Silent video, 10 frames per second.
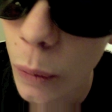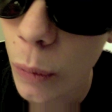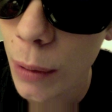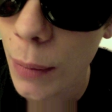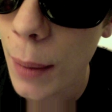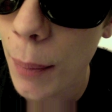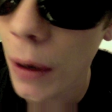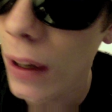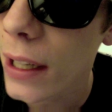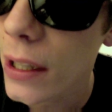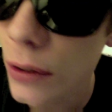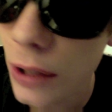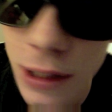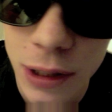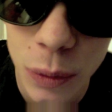want to make money, or does
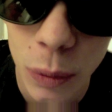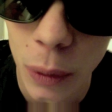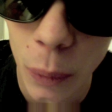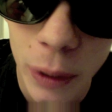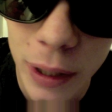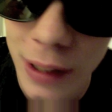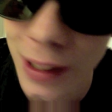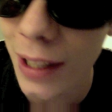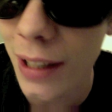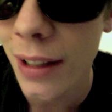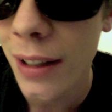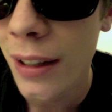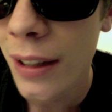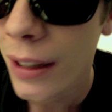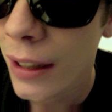he just want to win? Like,
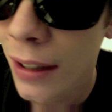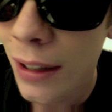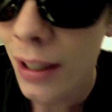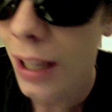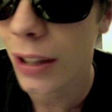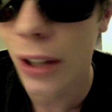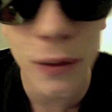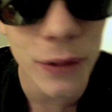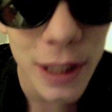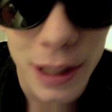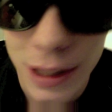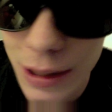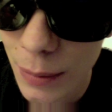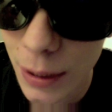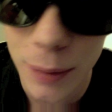I love Diaz,
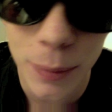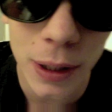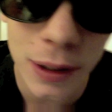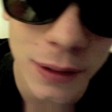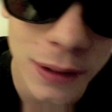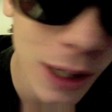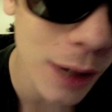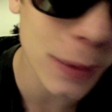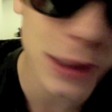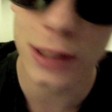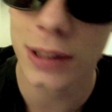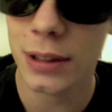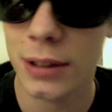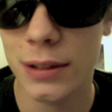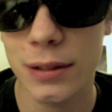man, but I'm
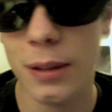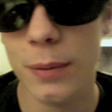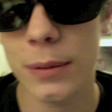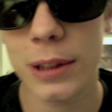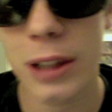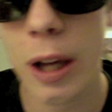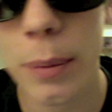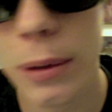gonna stop